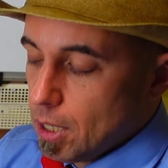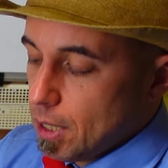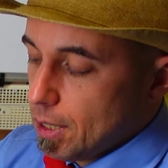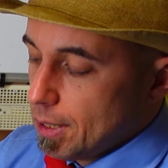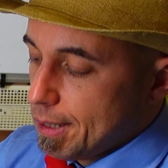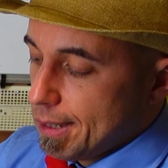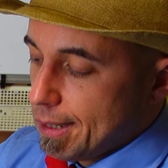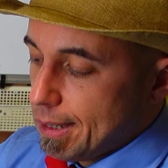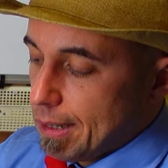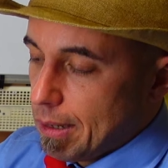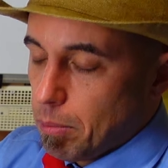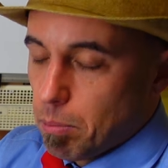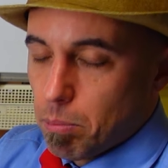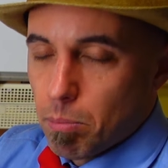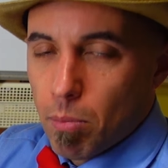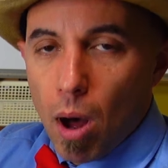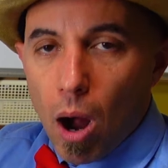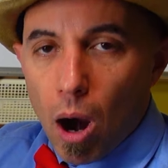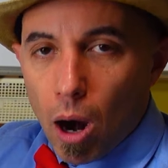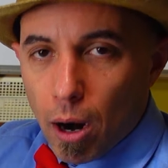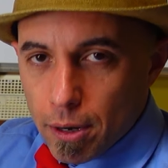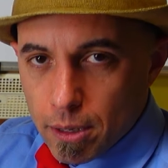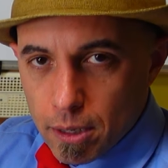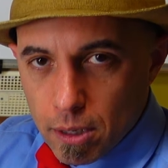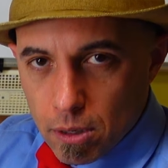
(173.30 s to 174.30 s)

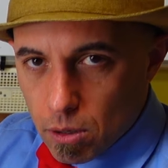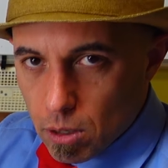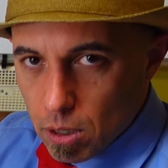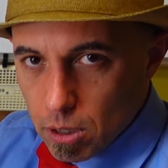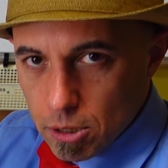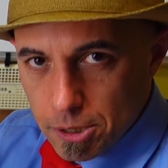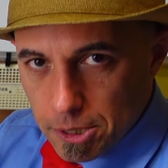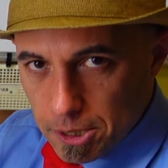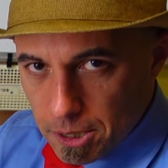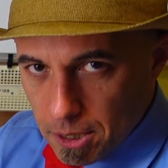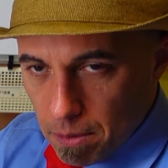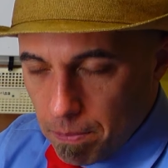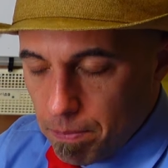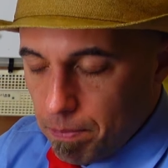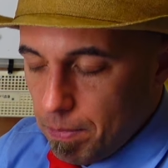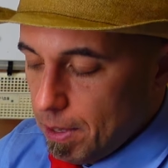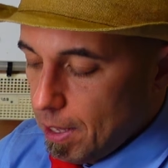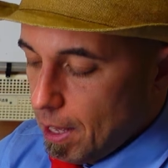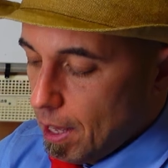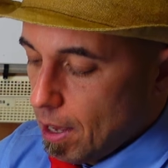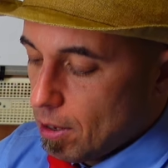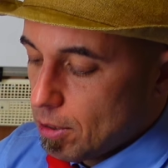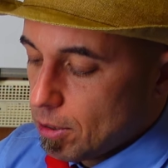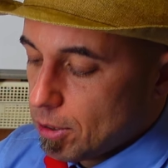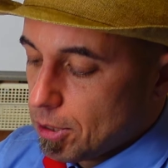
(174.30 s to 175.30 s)
marker or something
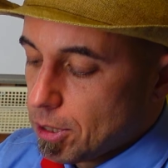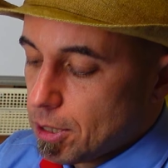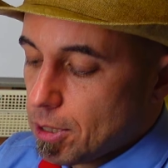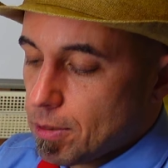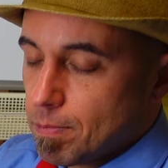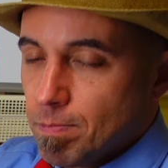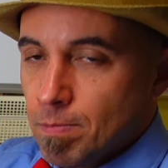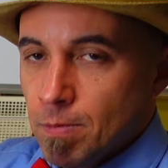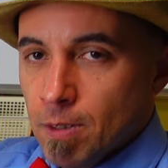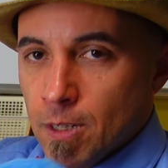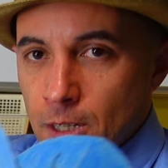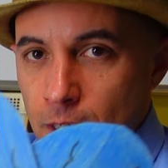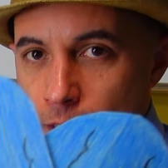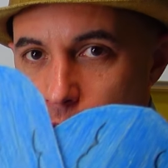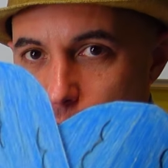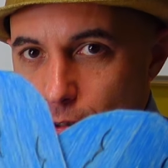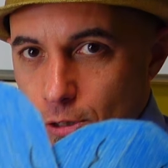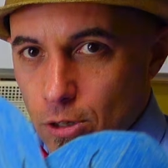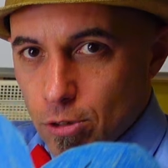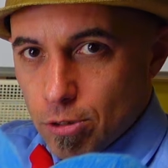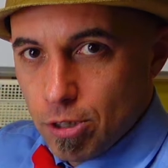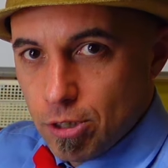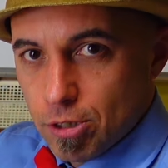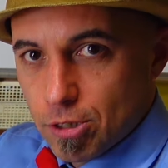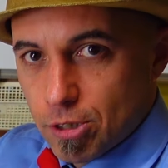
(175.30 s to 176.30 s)
else.
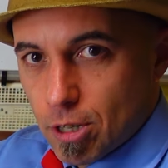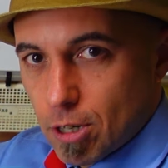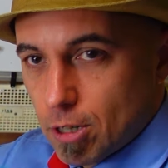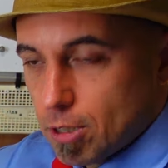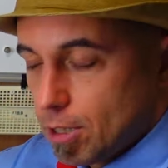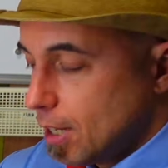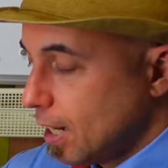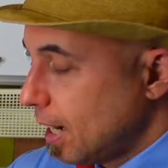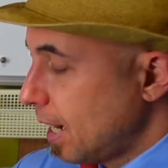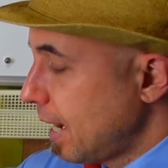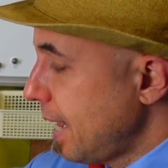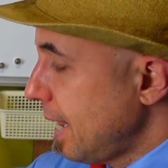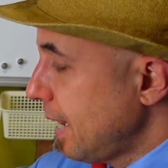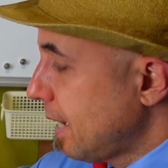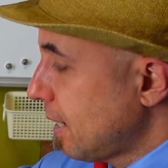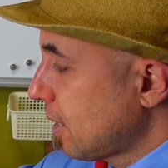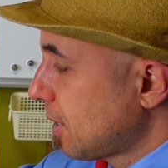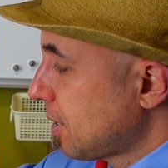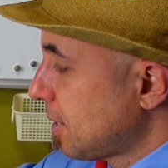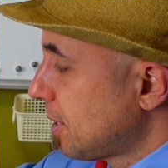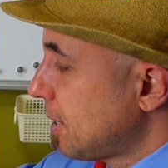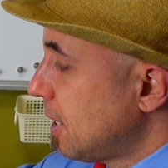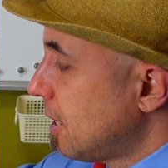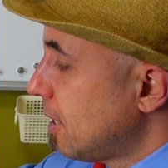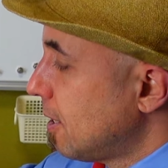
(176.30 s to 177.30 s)
So these are the
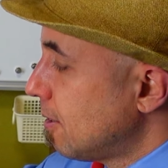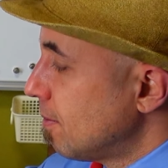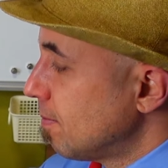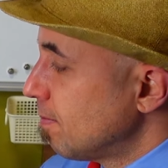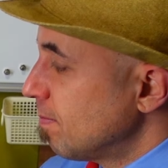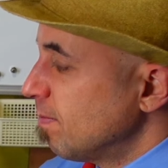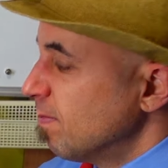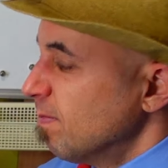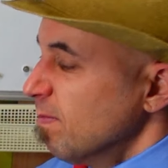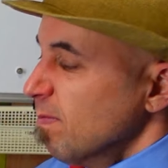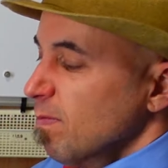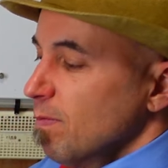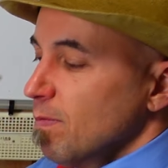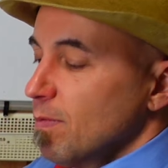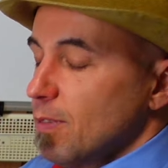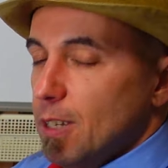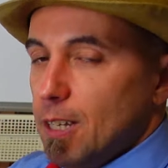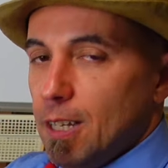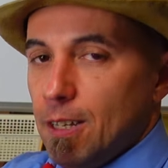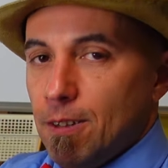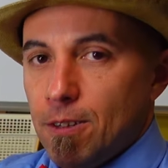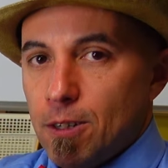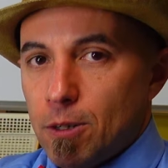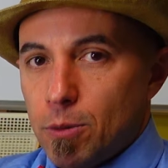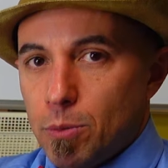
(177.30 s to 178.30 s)
lakes
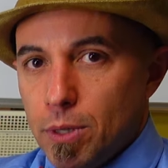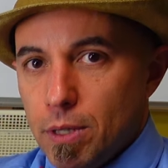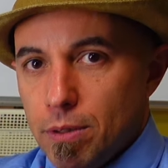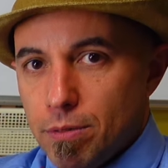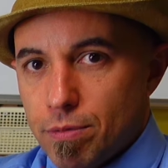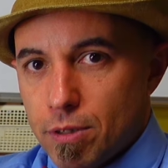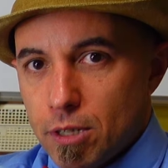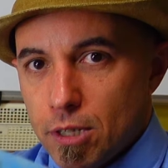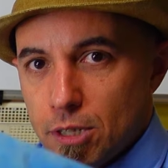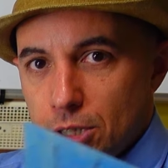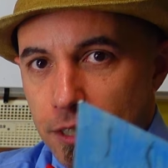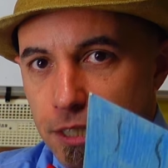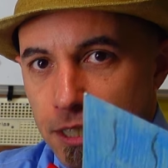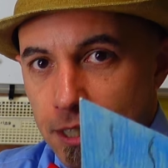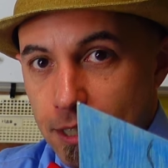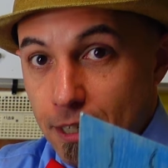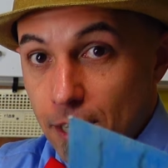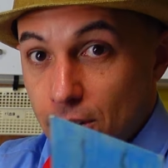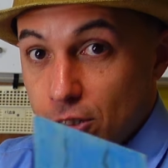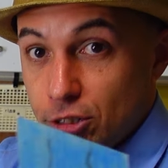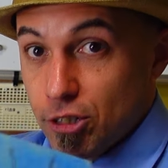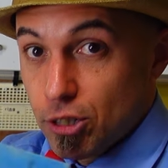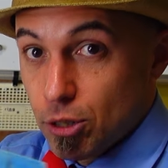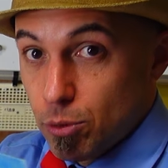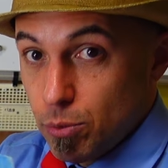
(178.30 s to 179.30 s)
and the rivers, and
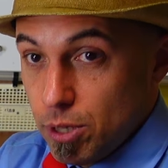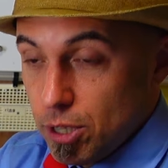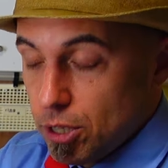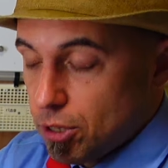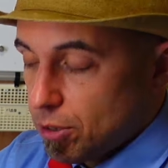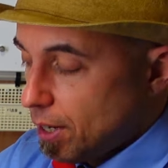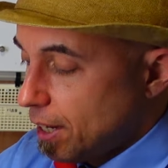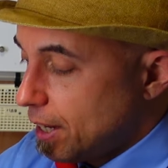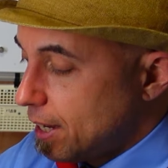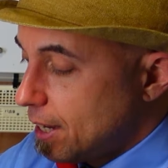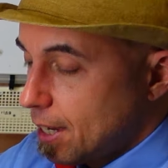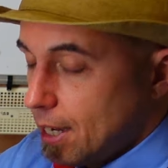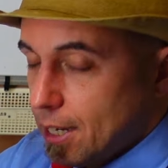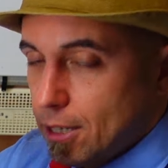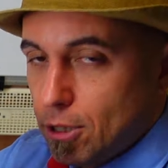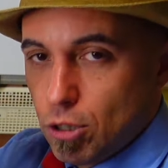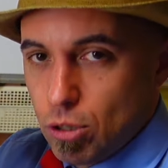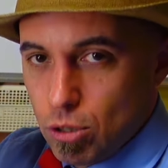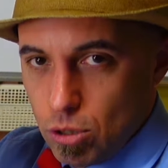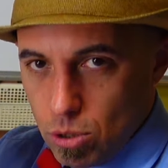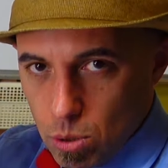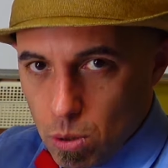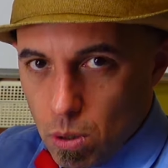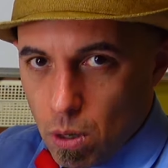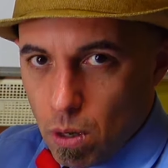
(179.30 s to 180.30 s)
there's a reason I cut
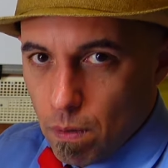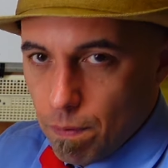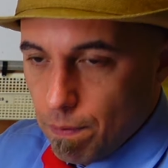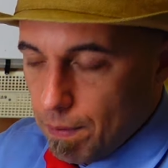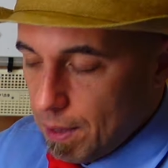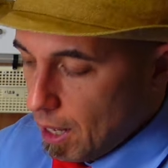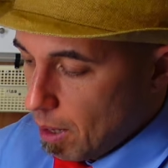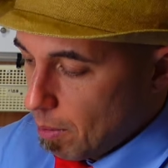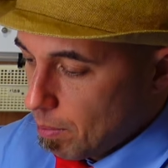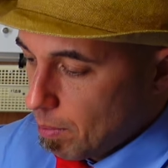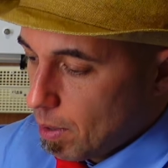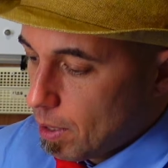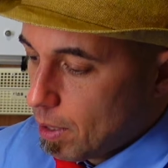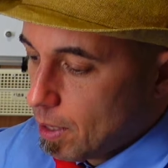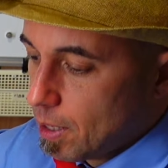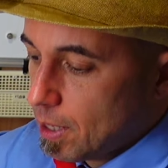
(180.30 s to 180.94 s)
2 of them